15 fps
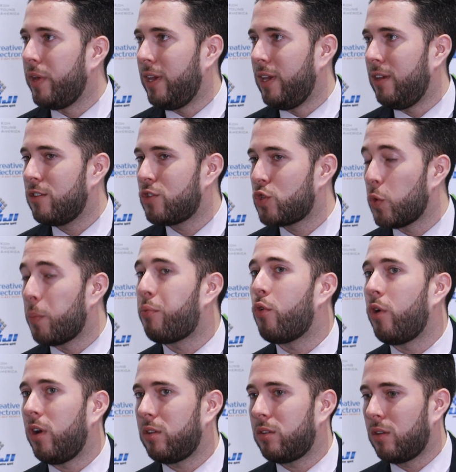we
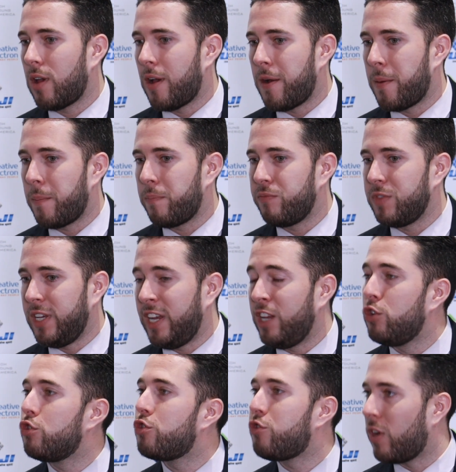support
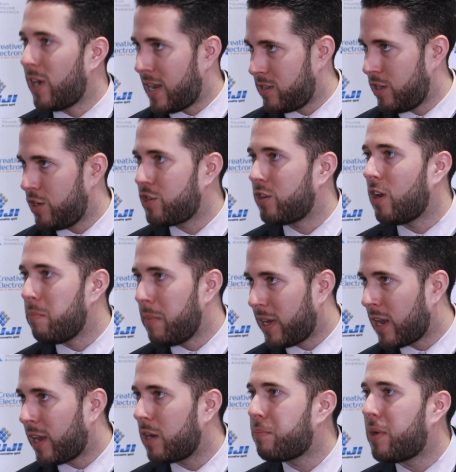the industrialization
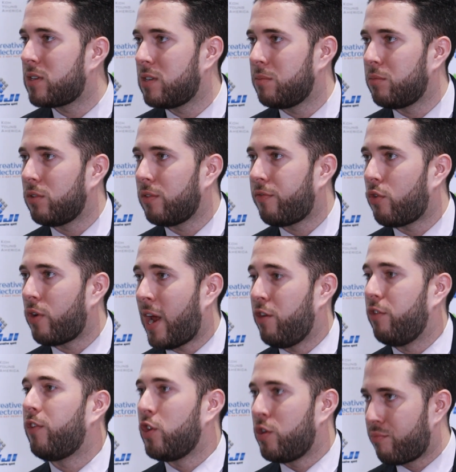and making it possible
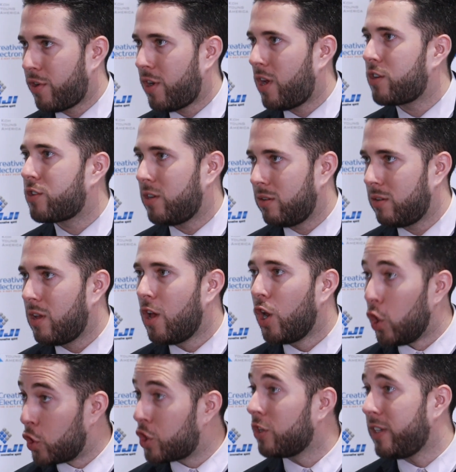for higher volume production
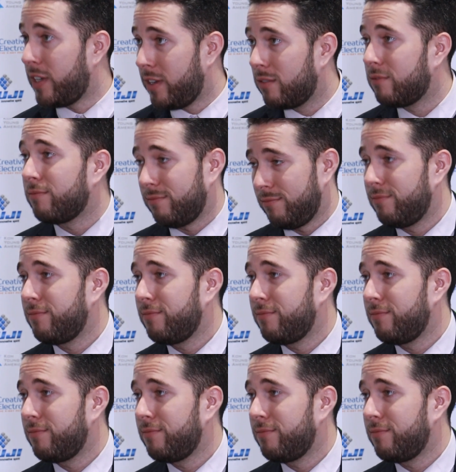locally.